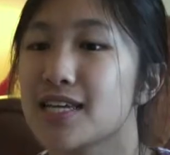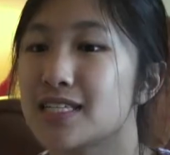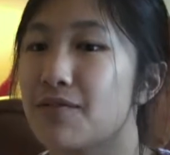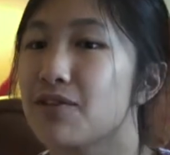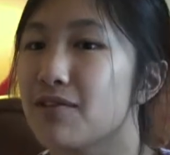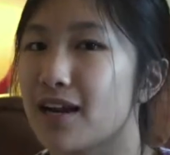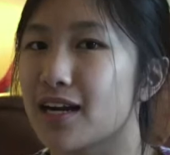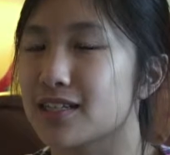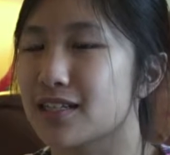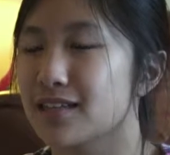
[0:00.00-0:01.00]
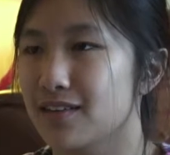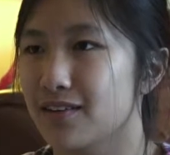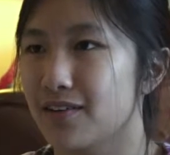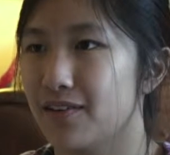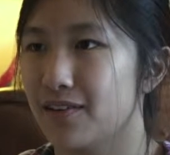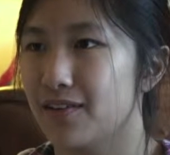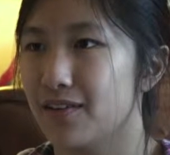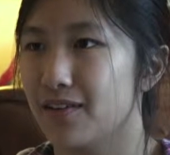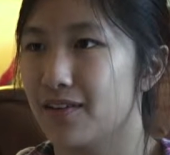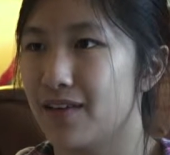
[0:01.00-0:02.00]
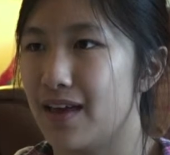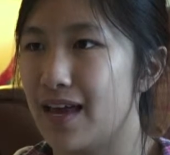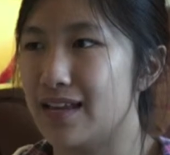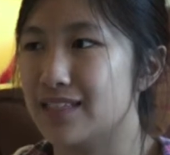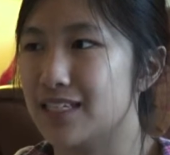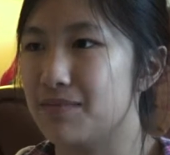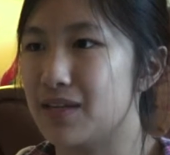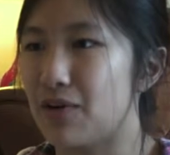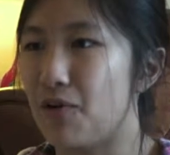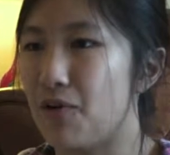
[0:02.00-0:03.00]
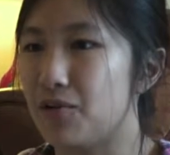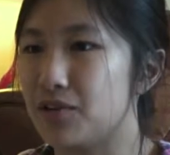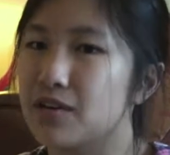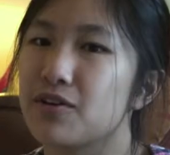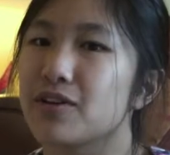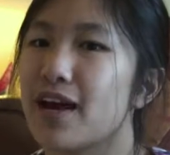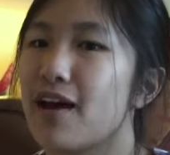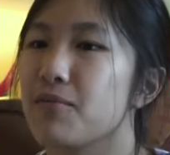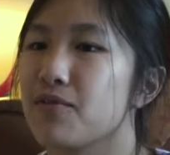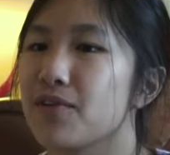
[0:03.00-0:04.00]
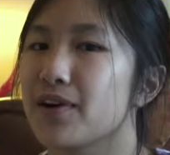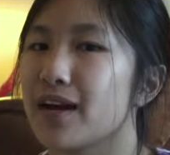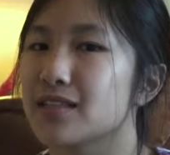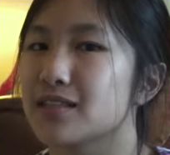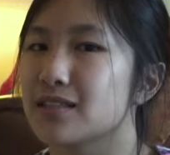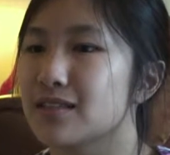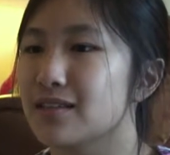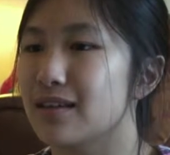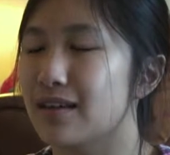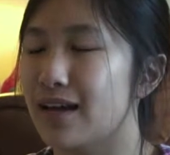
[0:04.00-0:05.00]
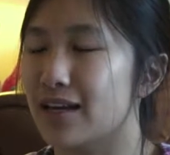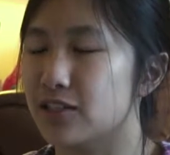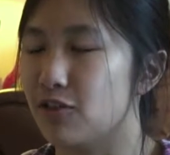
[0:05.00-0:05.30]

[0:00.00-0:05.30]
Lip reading: day of 7th grade, actually. And it took me a whole year and a half before I actually